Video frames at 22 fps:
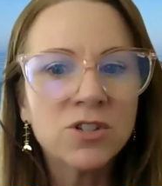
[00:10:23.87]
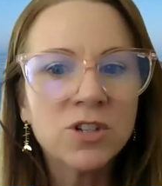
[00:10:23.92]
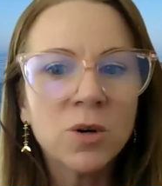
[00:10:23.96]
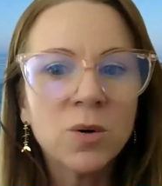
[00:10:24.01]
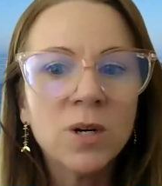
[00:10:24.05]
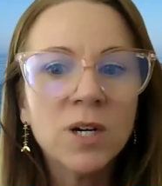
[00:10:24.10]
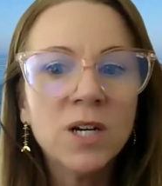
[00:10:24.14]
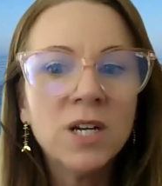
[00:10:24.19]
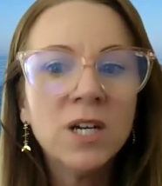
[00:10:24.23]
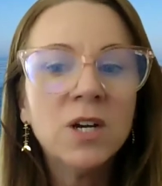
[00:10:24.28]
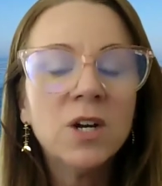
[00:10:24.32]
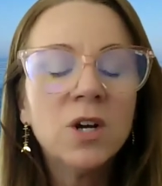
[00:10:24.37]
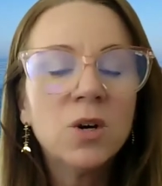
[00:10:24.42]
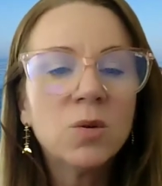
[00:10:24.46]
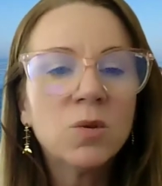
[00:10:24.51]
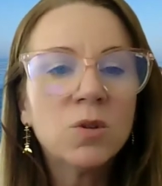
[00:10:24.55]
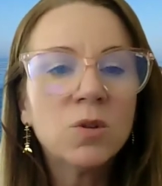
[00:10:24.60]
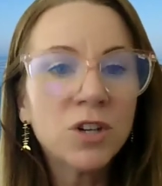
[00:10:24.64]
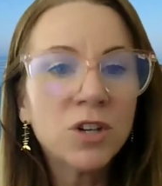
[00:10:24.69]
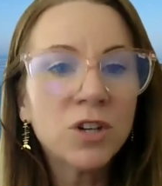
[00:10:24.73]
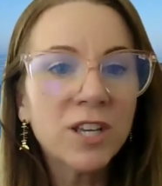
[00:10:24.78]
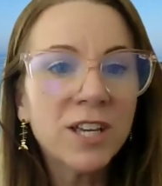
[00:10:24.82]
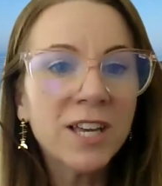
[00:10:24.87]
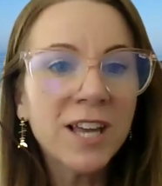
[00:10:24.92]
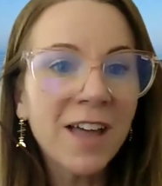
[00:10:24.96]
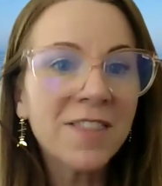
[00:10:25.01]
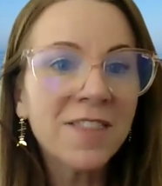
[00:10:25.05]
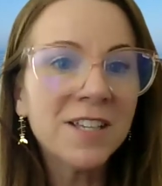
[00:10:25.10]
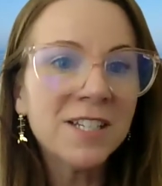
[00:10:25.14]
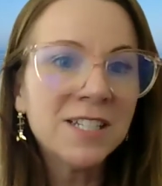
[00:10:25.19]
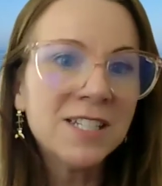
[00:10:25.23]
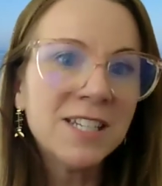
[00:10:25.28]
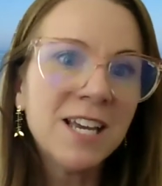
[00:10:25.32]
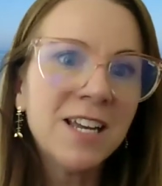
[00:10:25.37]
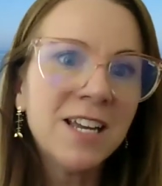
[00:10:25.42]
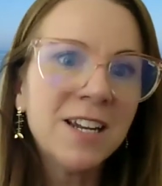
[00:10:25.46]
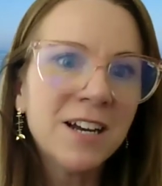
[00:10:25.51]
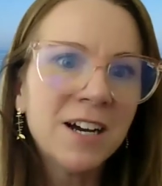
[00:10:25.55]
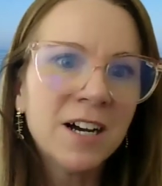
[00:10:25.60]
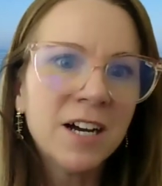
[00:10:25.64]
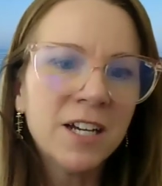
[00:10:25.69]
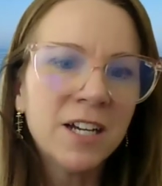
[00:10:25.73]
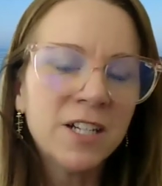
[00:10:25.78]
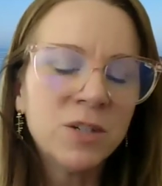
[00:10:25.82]
So looking at the
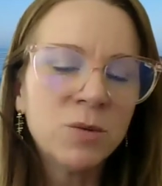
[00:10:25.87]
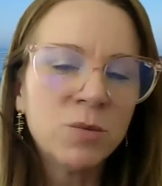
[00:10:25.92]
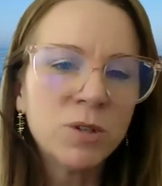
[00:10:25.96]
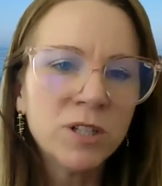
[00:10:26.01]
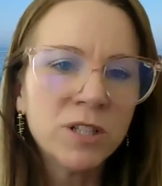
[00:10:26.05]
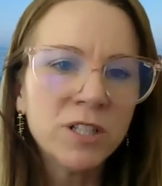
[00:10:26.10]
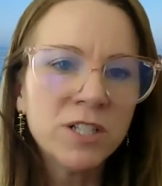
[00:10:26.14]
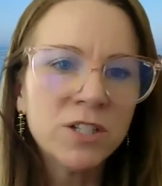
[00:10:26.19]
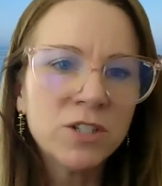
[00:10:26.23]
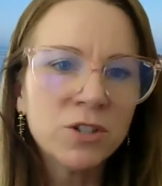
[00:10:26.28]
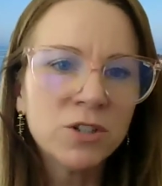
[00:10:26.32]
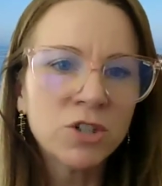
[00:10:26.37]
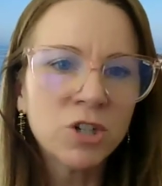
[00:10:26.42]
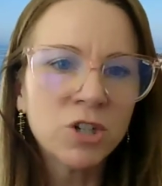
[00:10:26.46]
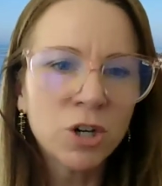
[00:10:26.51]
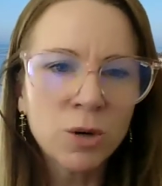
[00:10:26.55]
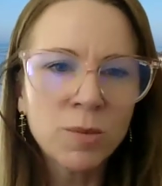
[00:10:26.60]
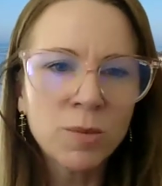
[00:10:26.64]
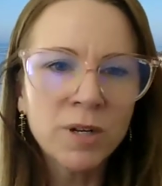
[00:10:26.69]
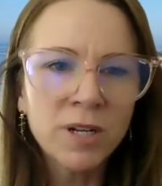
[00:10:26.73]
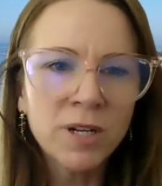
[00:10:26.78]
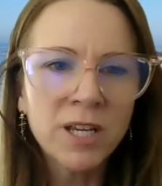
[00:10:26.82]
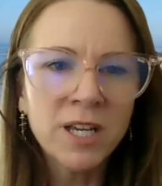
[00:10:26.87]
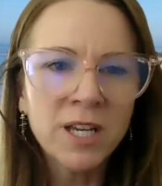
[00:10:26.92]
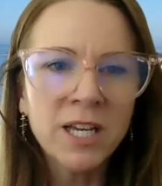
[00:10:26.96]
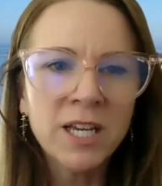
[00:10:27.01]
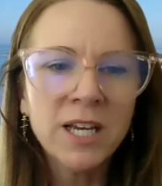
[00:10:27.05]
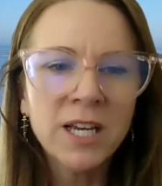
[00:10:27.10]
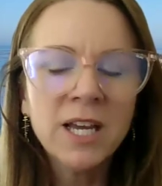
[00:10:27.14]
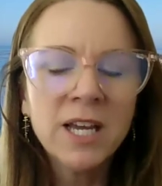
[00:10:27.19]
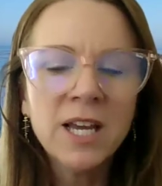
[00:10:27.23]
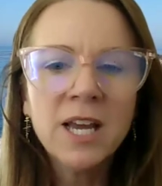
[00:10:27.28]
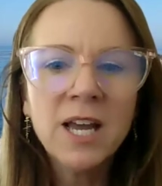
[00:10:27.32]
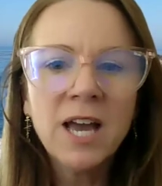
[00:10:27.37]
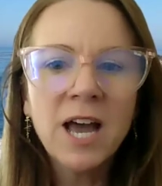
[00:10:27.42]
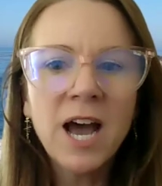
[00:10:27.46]
data and really determining